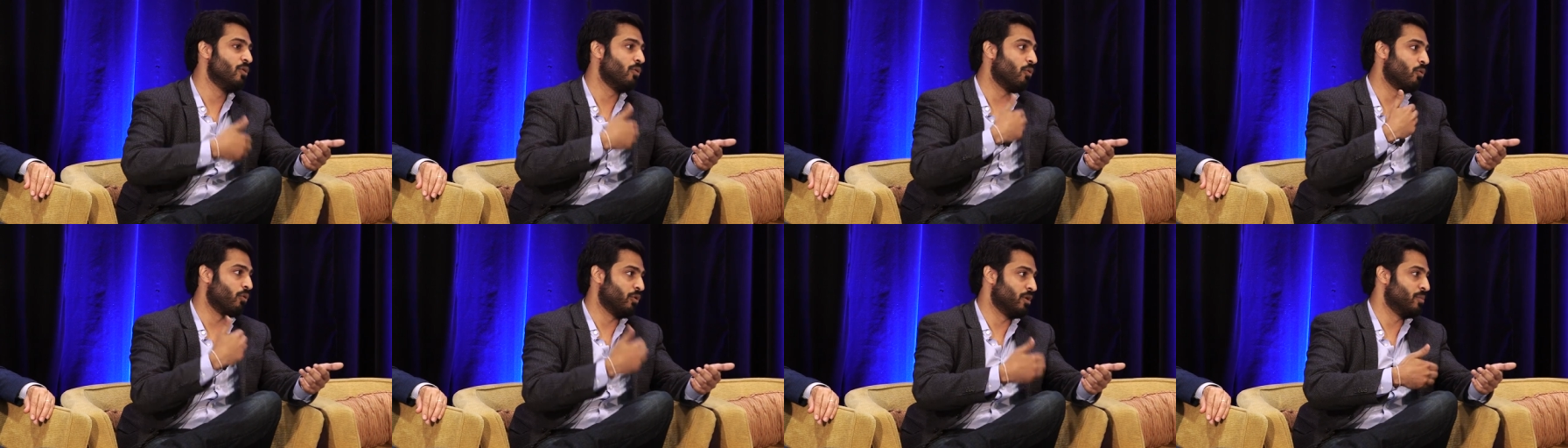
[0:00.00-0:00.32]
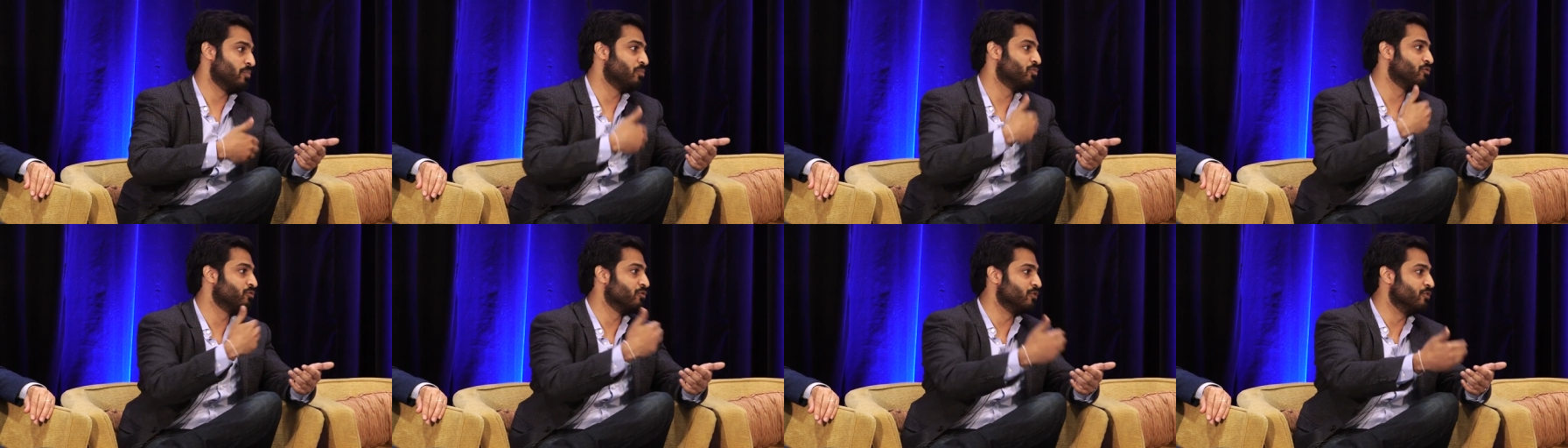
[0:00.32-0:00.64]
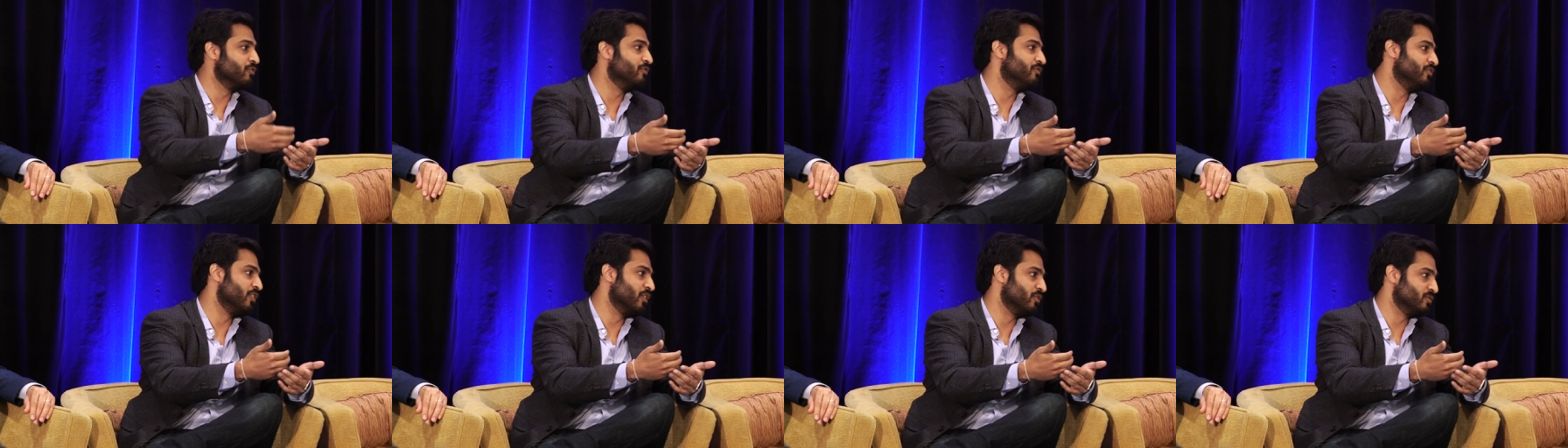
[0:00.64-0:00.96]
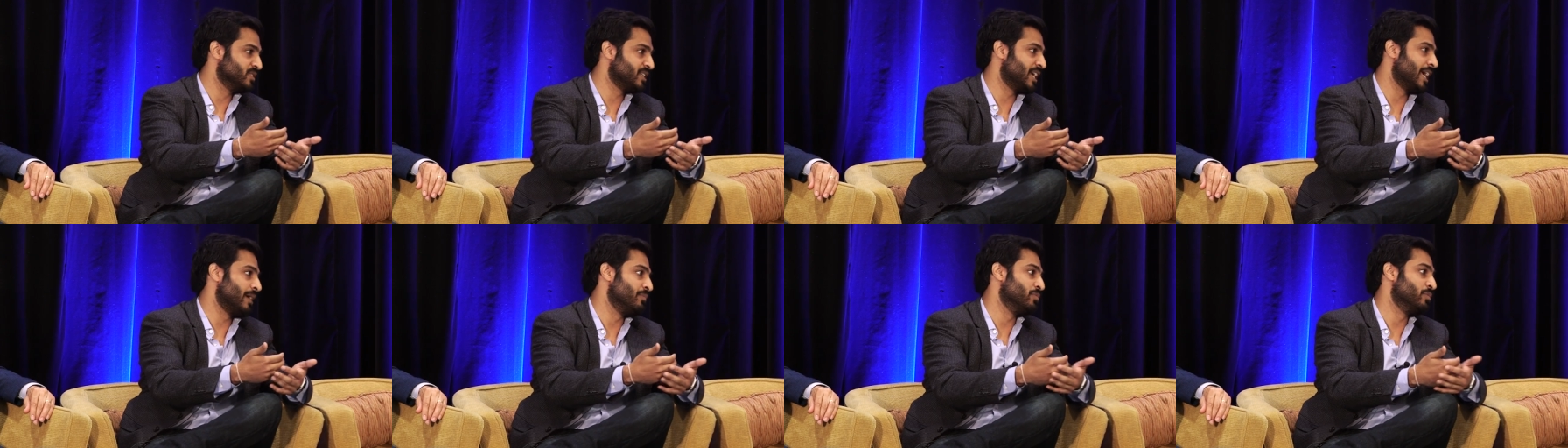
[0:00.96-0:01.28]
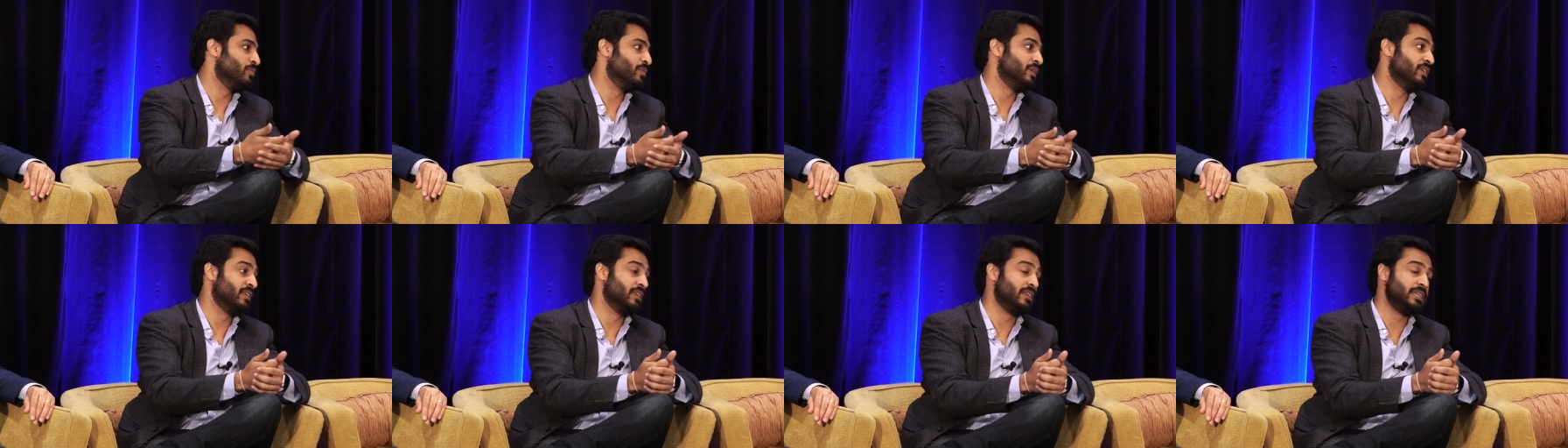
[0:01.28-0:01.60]
or improve those
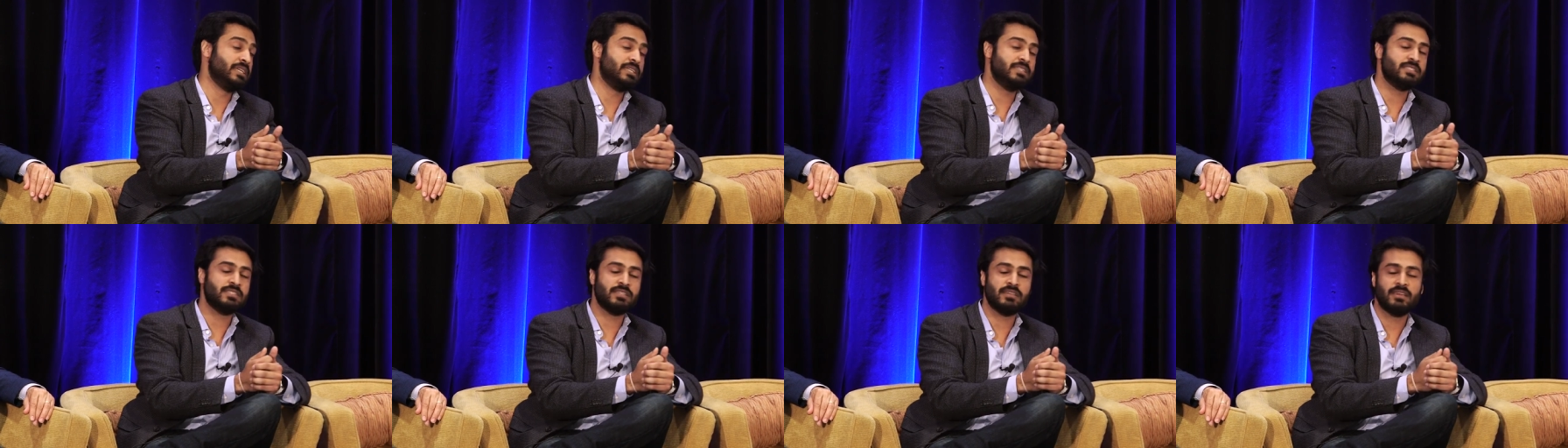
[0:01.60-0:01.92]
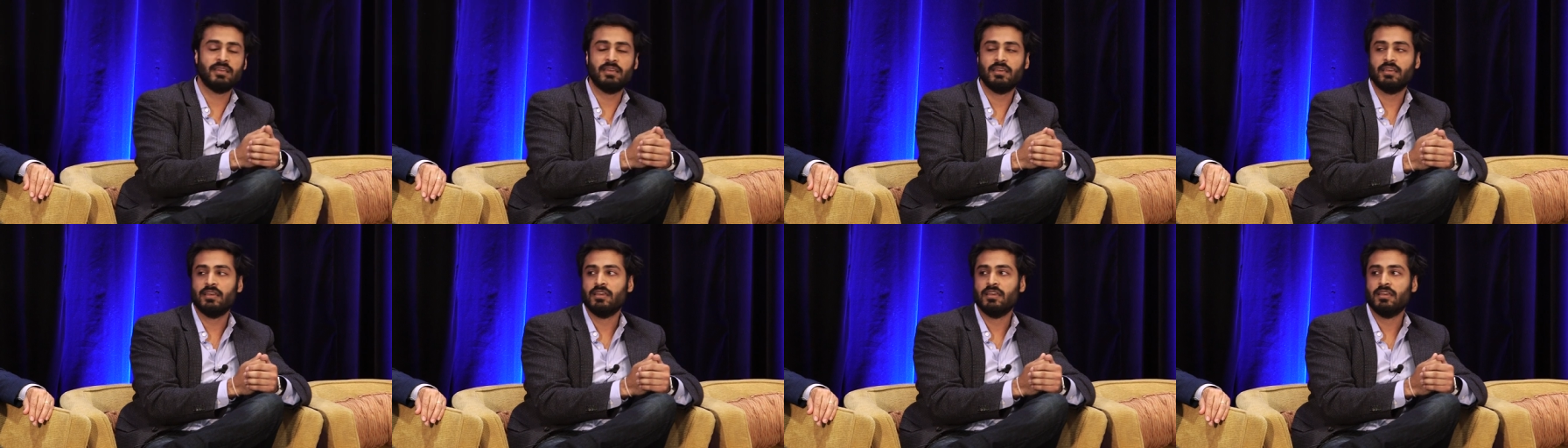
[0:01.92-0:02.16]
capabilities?